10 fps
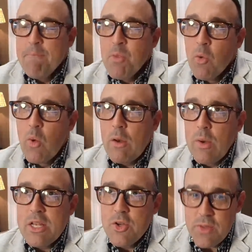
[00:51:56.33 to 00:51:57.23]
when
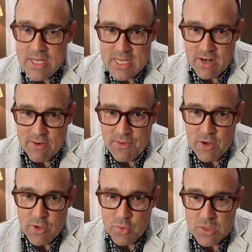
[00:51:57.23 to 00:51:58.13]
we do these
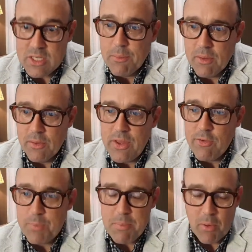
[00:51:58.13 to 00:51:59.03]
interviews with some of these
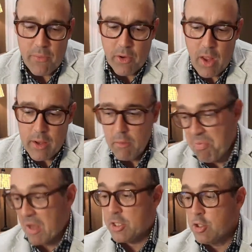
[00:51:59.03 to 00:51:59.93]
people and they're like,
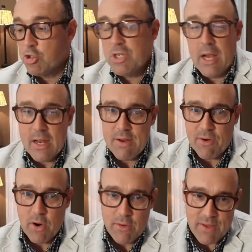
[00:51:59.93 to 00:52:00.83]
that's interesting, I
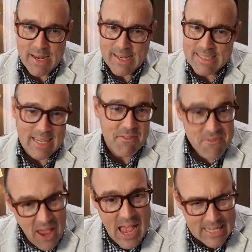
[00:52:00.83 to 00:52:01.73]
never heard of it. And it's like
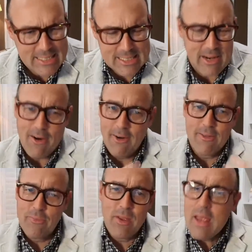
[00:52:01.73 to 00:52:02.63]
facts
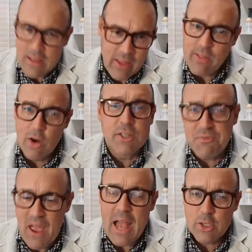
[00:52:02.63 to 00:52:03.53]
are like, there's
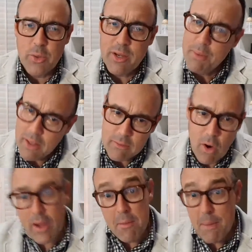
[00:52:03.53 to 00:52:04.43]
facts where you could be like,
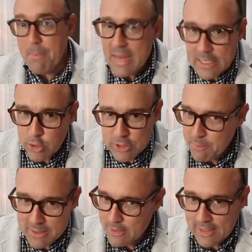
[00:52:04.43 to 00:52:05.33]
okay, it might be interesting,
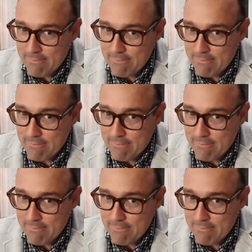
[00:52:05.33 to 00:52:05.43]
but it's like